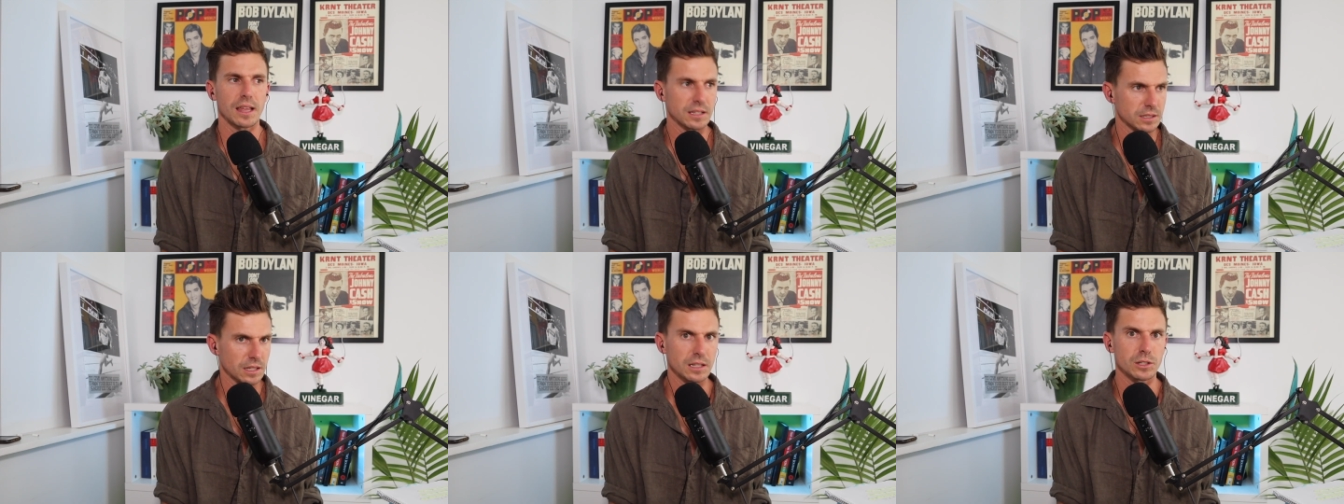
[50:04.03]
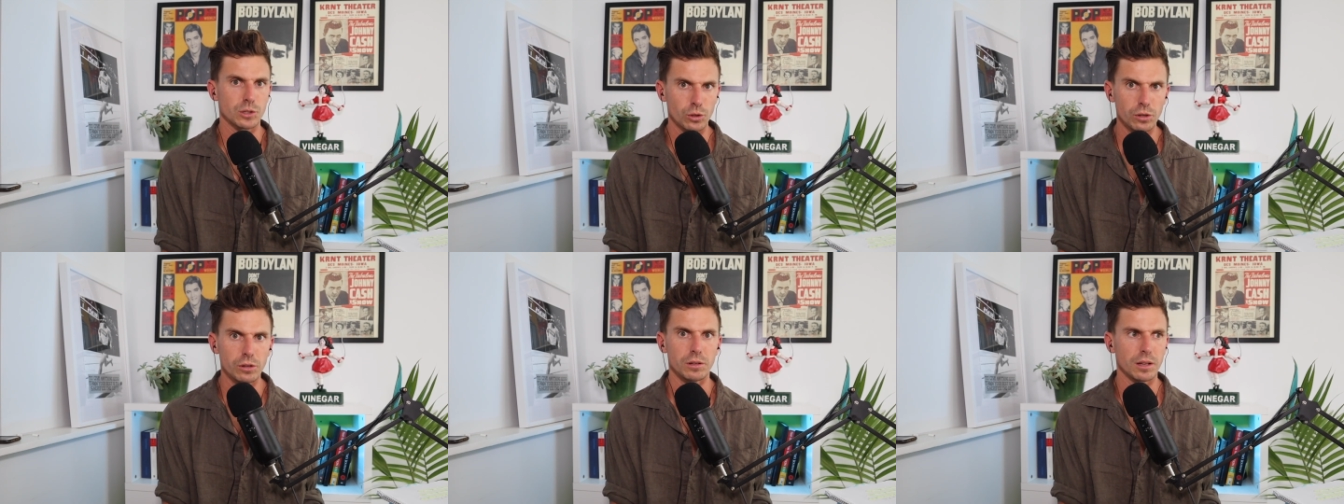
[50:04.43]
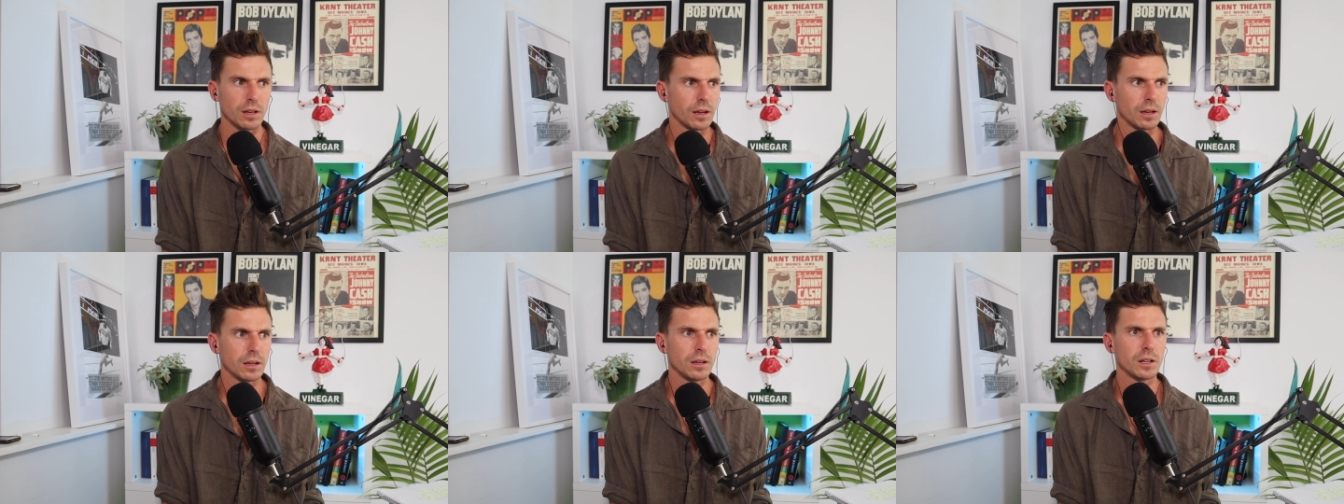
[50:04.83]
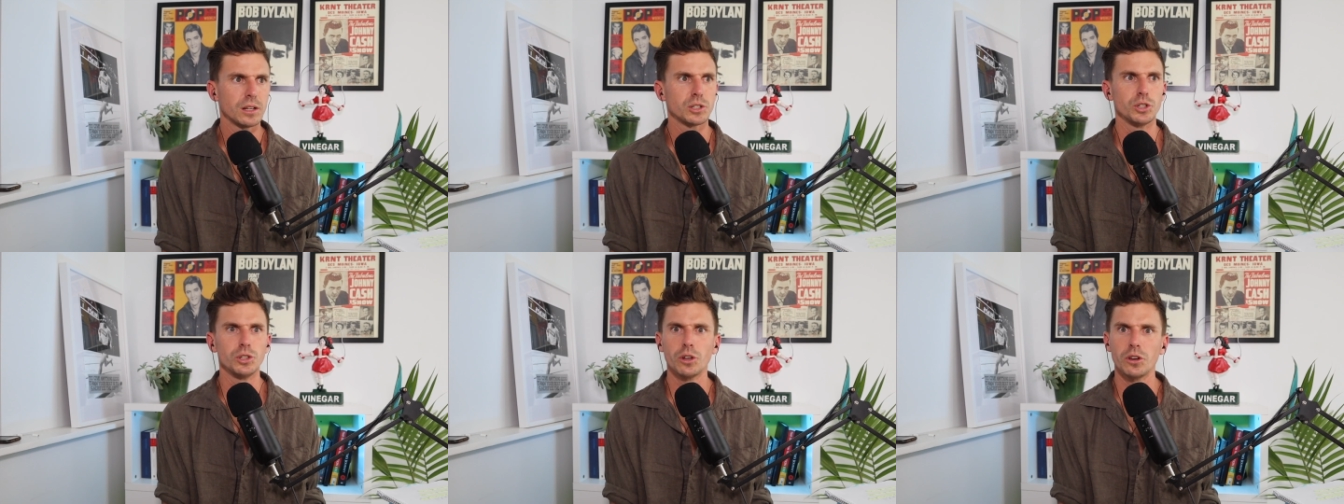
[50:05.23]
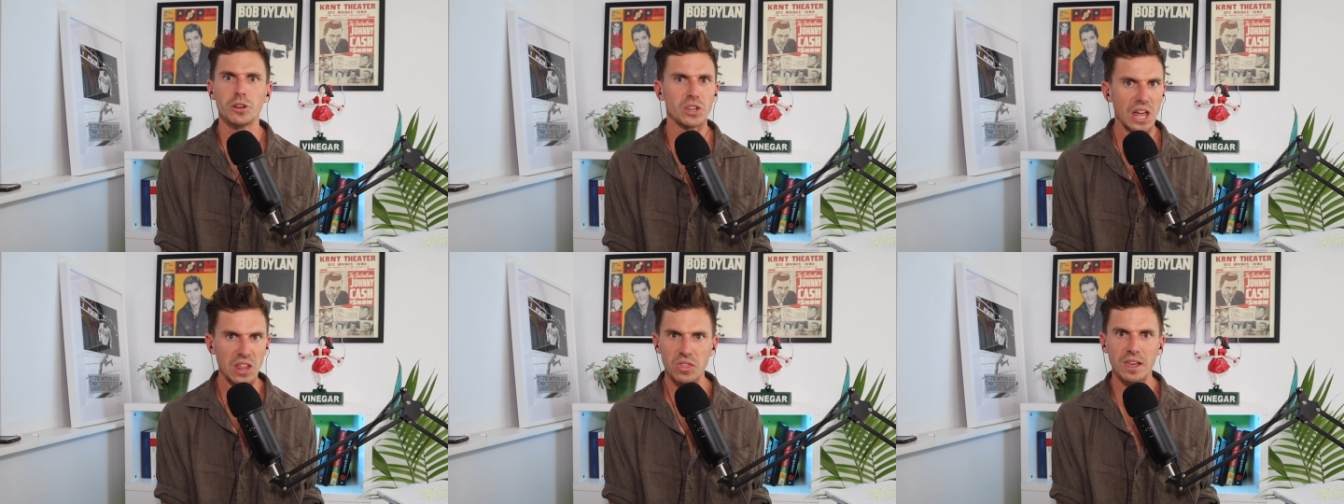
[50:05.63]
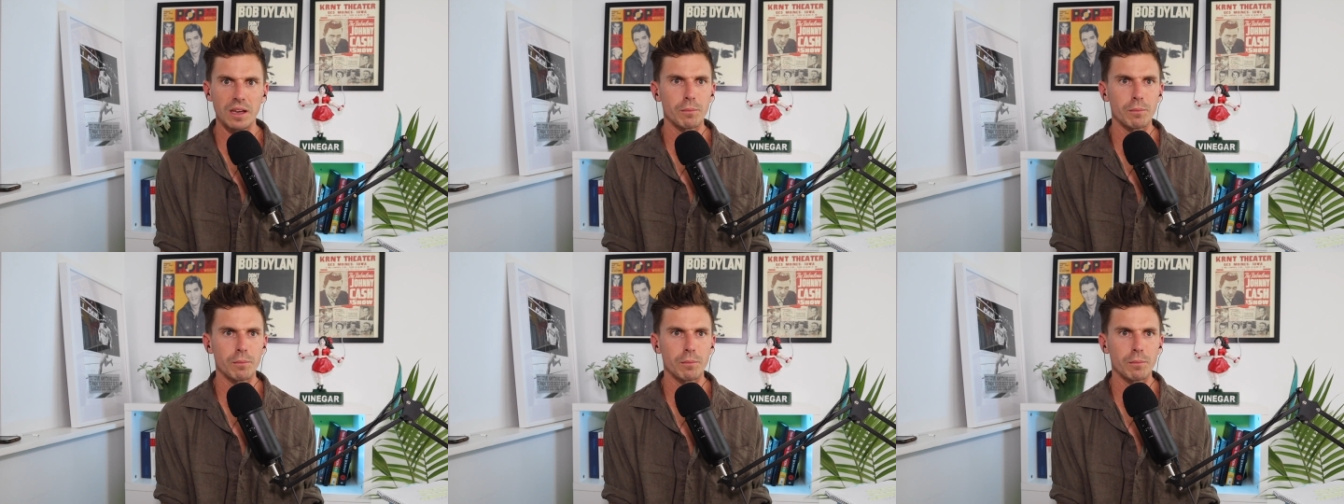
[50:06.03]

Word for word: He's, dude, do you know nothing